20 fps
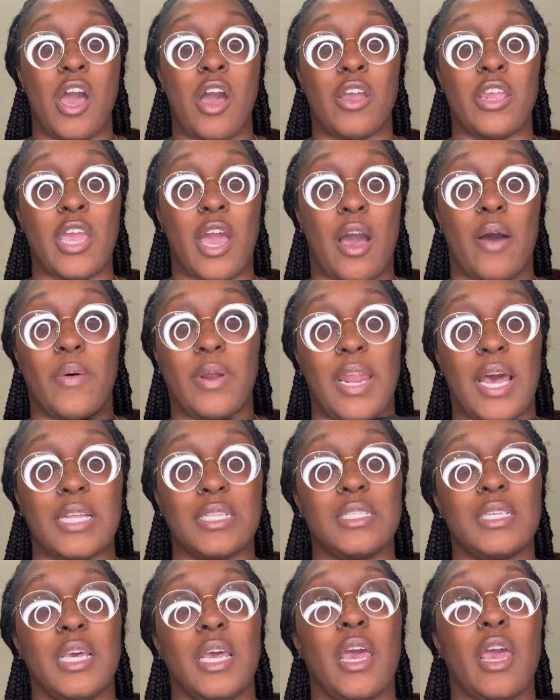Y'all, when I
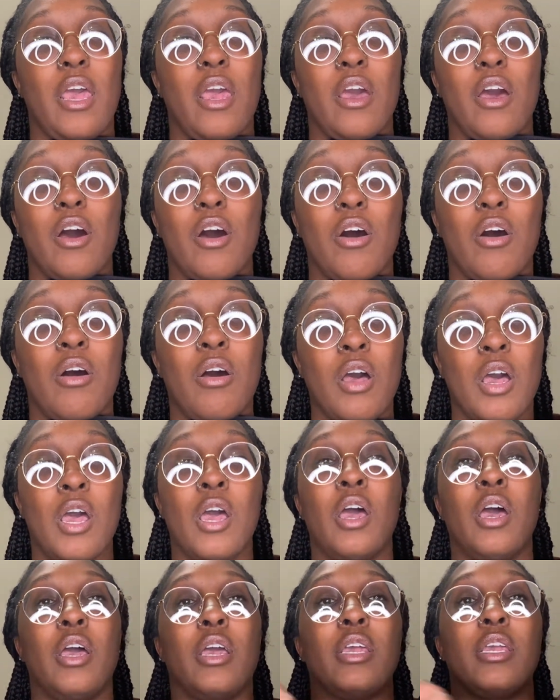tell
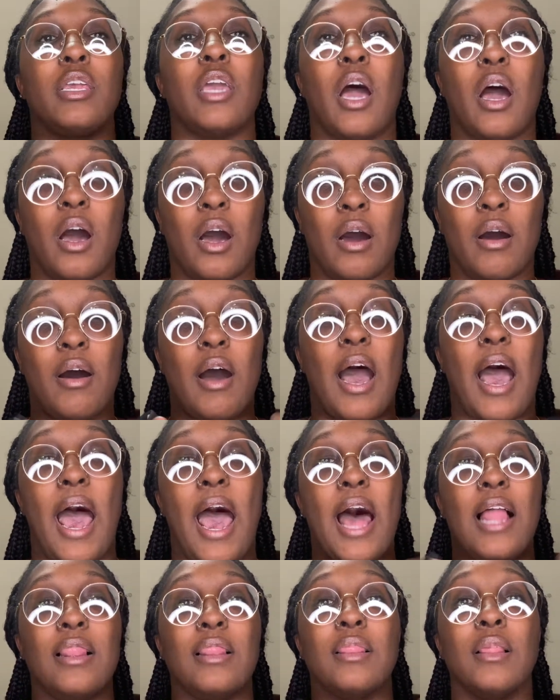y'all,
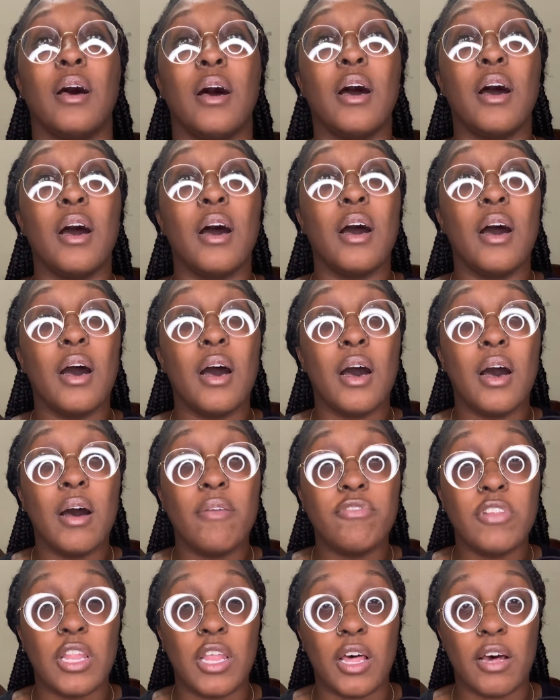I
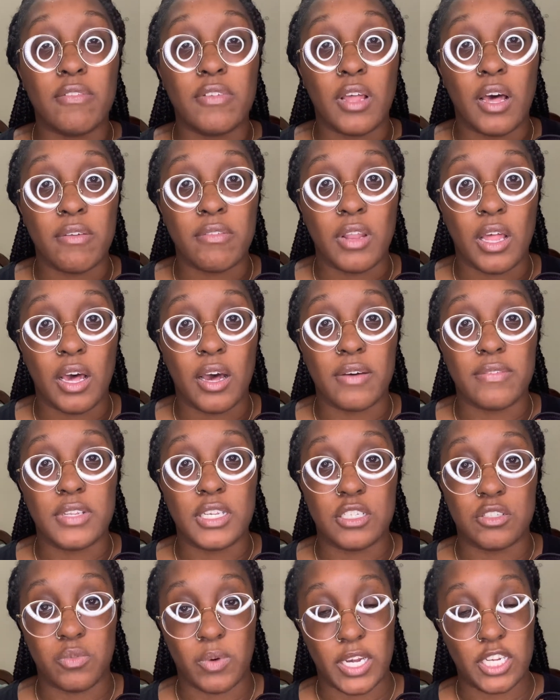love, love, love, love
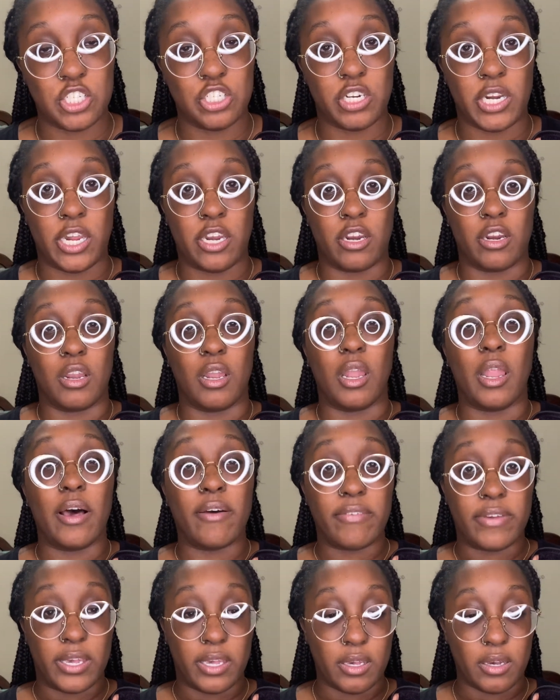this waist trainer.
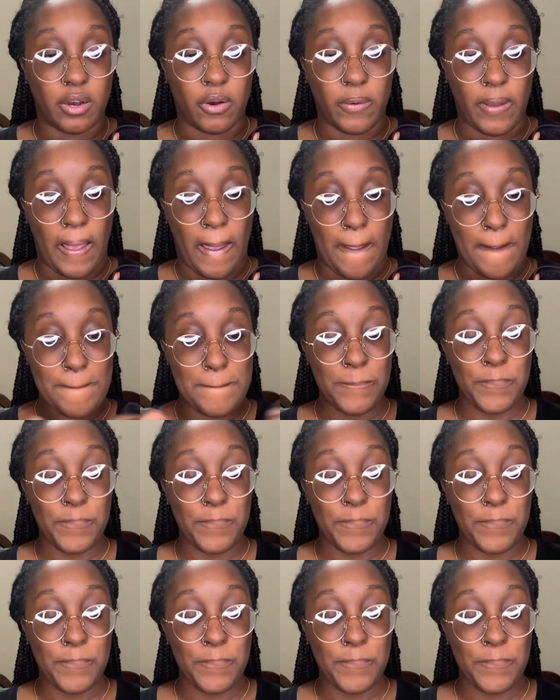Love it, okay?